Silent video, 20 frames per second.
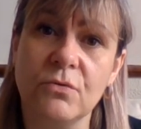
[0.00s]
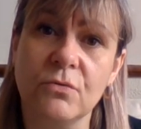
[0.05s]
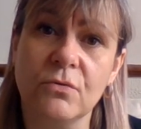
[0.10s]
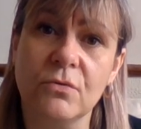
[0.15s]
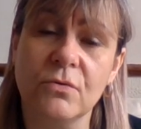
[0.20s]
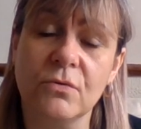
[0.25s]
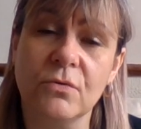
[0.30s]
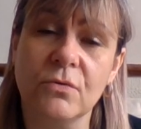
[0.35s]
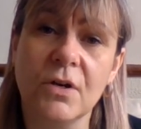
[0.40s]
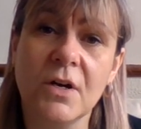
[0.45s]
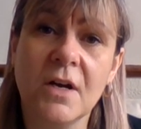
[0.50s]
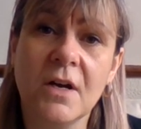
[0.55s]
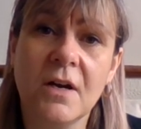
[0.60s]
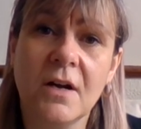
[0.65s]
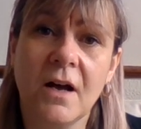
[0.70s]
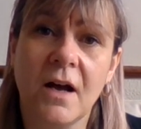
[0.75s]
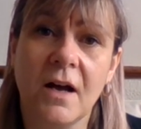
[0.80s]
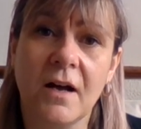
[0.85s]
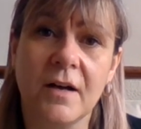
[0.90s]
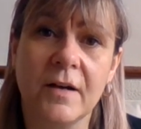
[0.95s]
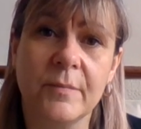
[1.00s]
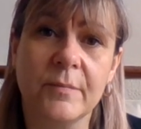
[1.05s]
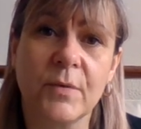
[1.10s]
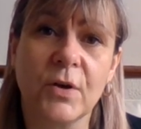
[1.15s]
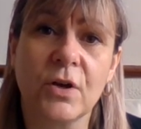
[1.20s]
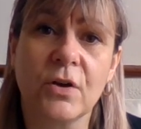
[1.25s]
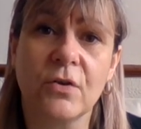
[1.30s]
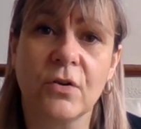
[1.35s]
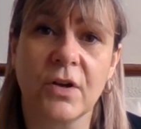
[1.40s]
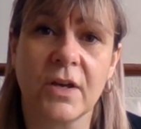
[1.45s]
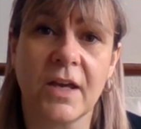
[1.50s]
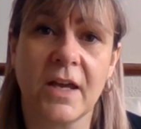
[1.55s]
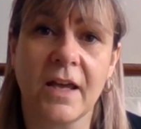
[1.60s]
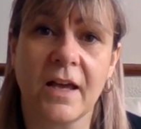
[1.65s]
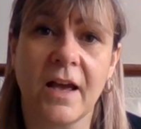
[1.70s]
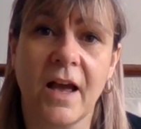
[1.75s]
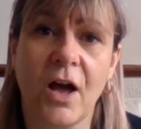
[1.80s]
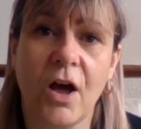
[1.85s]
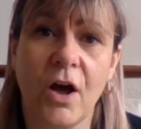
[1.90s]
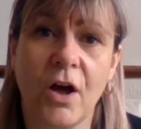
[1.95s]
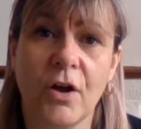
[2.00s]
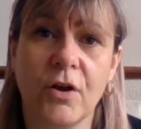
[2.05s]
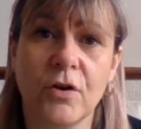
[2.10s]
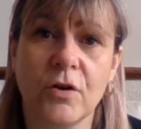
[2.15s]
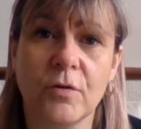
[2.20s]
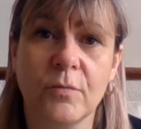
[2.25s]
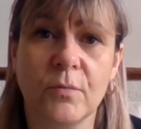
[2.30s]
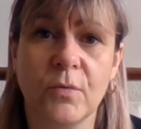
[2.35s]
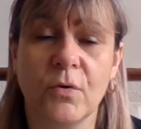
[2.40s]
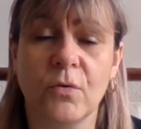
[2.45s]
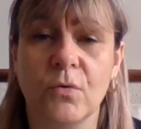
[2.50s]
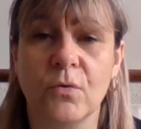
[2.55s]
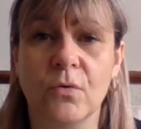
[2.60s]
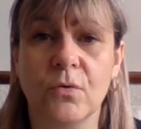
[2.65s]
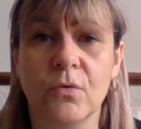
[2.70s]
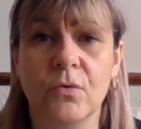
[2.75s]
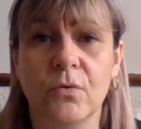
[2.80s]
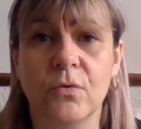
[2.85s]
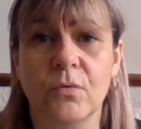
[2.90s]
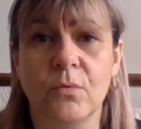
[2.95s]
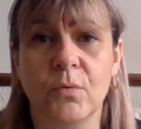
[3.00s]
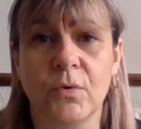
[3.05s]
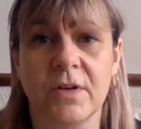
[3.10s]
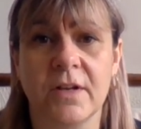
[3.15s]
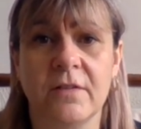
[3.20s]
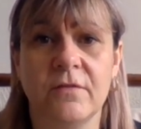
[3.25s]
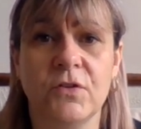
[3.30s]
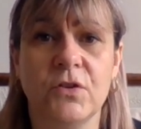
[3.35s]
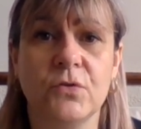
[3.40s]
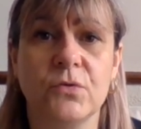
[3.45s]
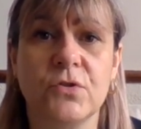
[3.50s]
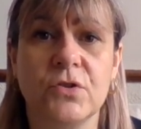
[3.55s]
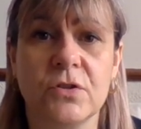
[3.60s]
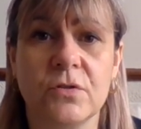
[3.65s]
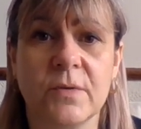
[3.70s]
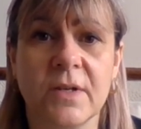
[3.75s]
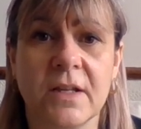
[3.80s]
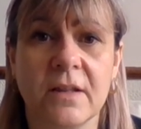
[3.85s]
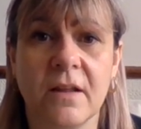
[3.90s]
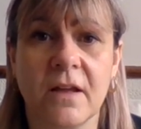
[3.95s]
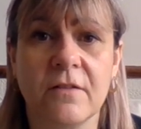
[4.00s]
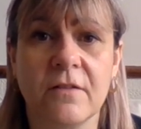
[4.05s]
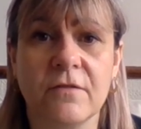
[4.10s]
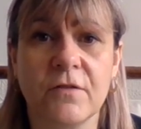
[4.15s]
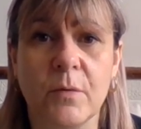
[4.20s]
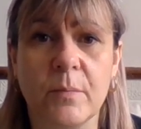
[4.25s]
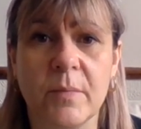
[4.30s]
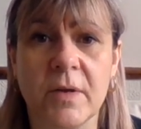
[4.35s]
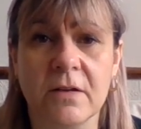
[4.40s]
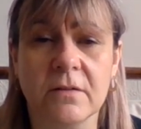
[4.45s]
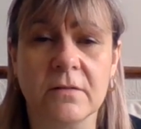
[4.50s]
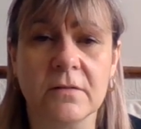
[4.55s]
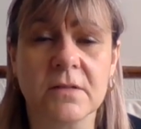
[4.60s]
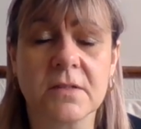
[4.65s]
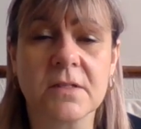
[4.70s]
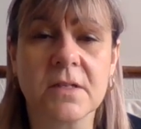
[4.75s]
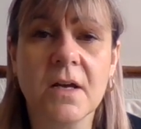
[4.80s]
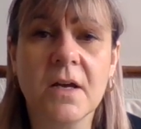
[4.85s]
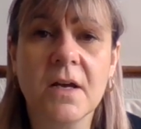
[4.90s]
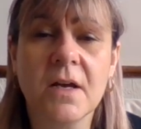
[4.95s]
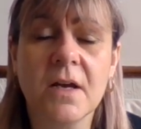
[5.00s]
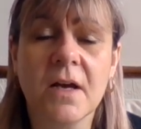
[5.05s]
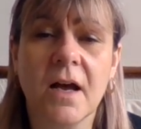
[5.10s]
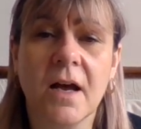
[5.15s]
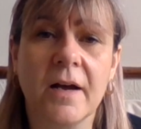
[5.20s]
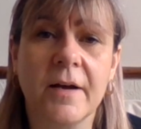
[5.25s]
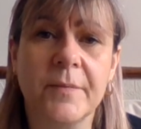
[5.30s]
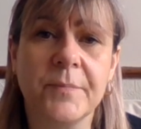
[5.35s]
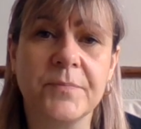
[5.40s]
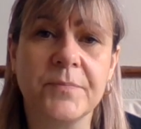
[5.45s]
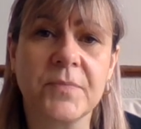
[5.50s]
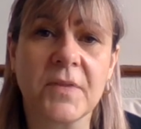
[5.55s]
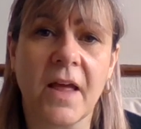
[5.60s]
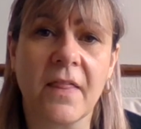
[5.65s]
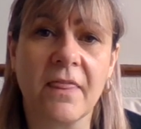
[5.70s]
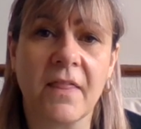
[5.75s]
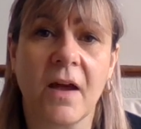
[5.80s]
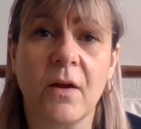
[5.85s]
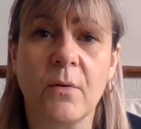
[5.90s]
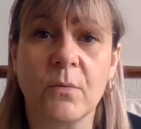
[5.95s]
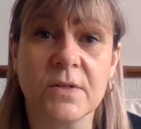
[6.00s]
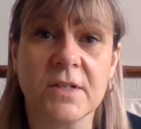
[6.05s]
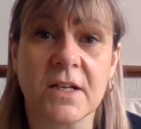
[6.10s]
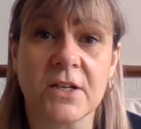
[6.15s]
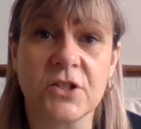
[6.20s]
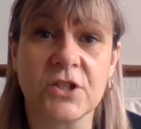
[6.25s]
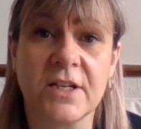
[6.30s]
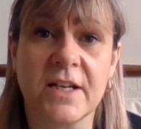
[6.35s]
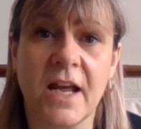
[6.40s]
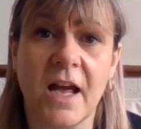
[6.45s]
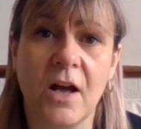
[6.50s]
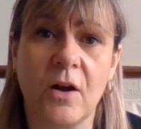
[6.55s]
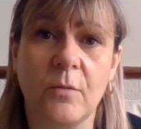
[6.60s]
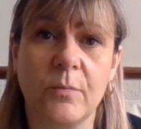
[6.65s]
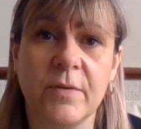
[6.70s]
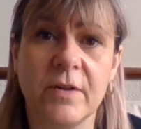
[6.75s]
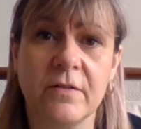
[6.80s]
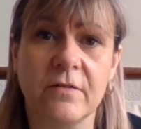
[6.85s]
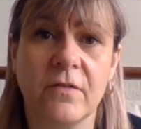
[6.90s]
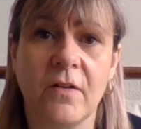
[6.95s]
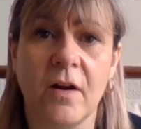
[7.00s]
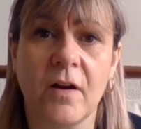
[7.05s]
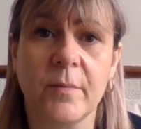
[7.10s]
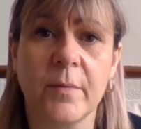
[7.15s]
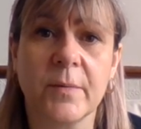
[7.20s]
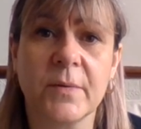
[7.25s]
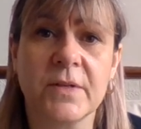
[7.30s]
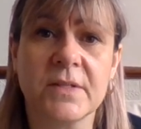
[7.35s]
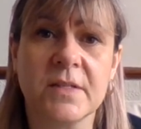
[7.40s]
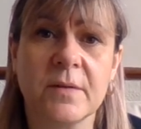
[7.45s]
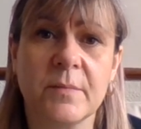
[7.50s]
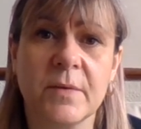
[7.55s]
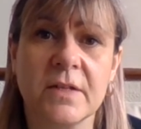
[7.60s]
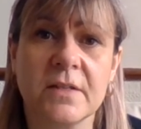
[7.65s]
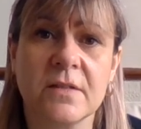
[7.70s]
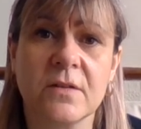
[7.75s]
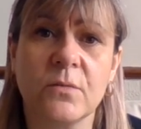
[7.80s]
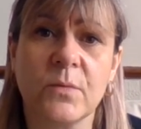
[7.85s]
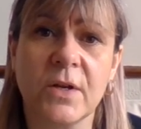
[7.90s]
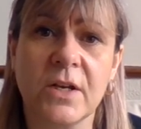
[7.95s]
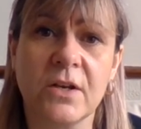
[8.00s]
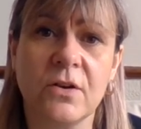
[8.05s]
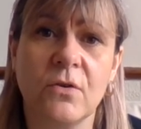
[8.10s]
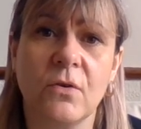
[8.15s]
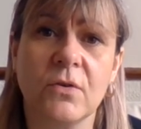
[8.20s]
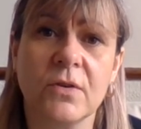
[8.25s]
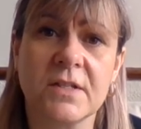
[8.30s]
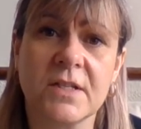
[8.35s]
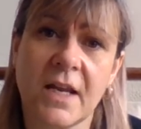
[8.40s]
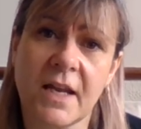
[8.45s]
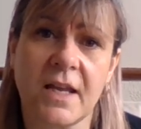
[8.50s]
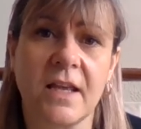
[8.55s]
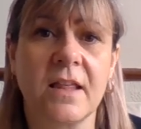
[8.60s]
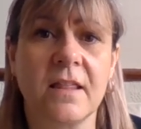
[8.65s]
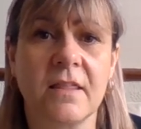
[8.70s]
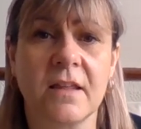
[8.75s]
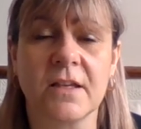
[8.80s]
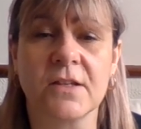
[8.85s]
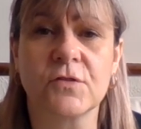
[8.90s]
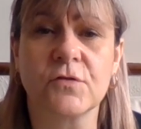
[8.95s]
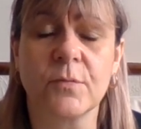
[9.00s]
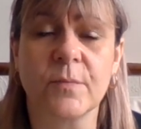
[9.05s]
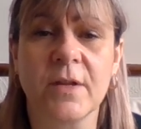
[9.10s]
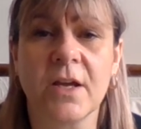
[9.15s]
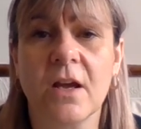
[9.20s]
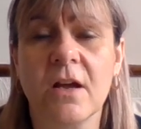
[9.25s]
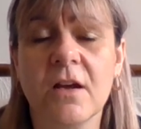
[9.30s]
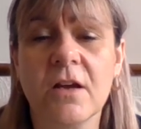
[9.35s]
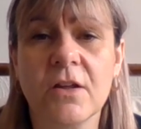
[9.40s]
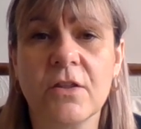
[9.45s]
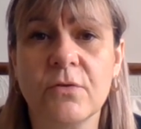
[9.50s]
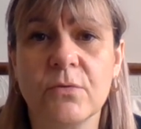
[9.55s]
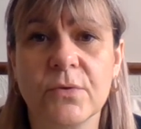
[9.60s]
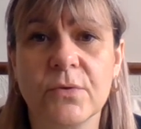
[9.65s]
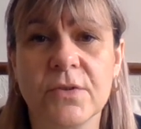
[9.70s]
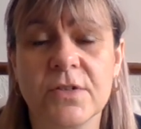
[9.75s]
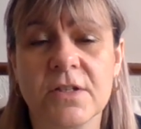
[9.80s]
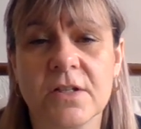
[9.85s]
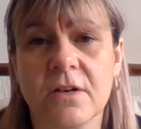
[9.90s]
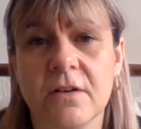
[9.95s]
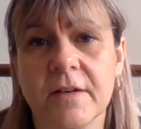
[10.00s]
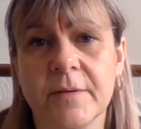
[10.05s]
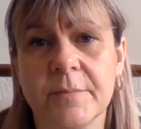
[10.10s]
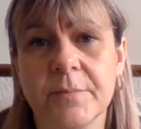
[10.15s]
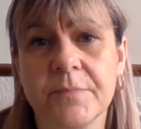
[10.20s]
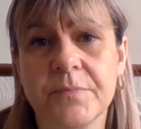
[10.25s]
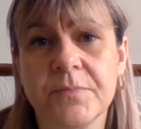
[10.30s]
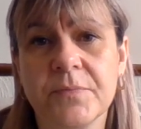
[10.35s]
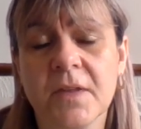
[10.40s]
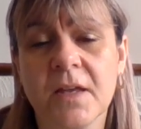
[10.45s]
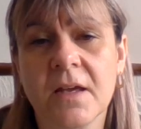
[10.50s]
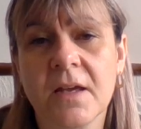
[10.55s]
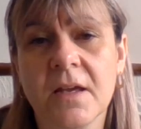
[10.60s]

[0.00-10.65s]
in your cooking at home or whatever you're doing there for meals. And that would actually help the environment because it means that we're not taking things from the earth all the time.